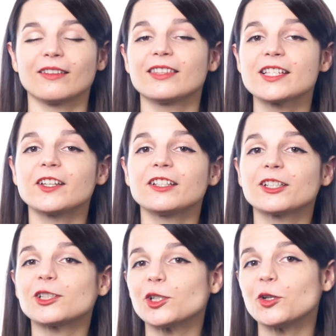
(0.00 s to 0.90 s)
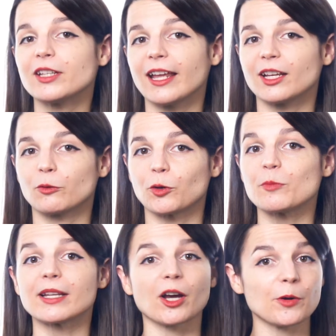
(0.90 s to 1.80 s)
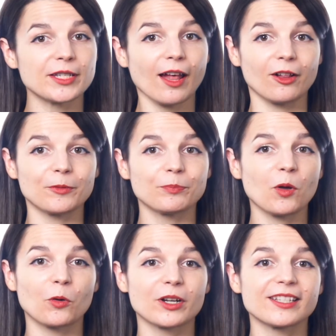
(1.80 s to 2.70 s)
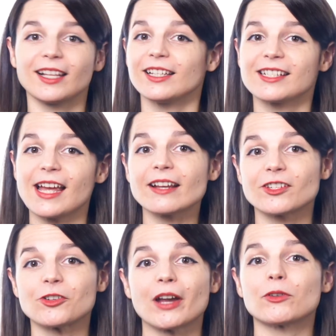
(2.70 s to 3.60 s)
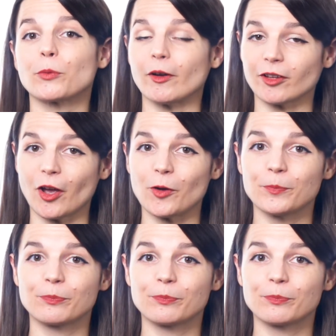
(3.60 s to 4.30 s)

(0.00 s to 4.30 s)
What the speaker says: This can include getting a room at a hotel or telling a taxi driver where to go.